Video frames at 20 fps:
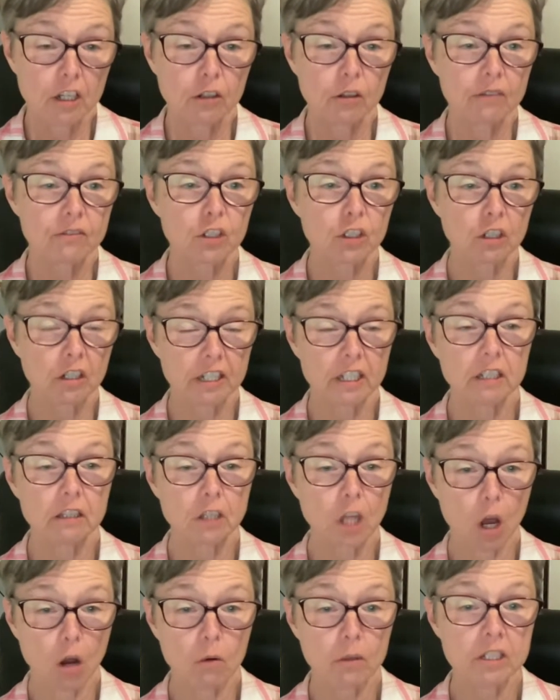You have to cook it
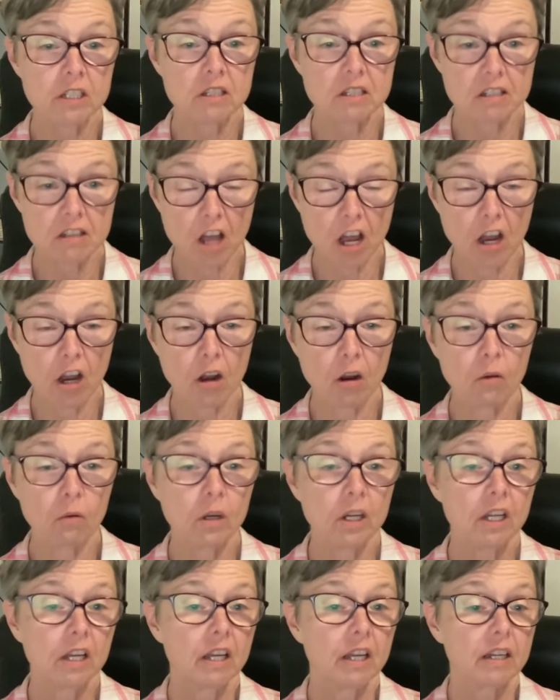low and
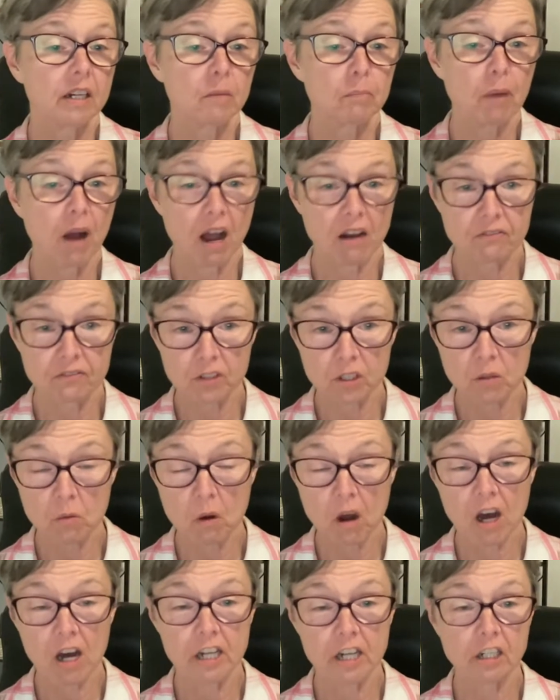slow in a pot full
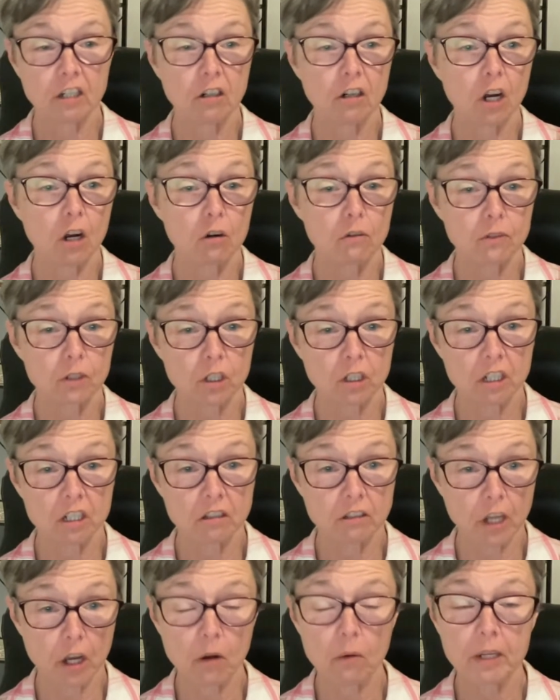of water over a
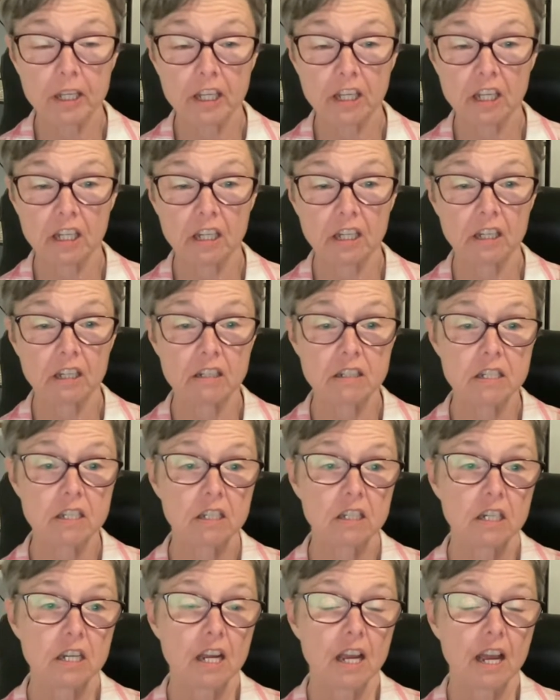low heat.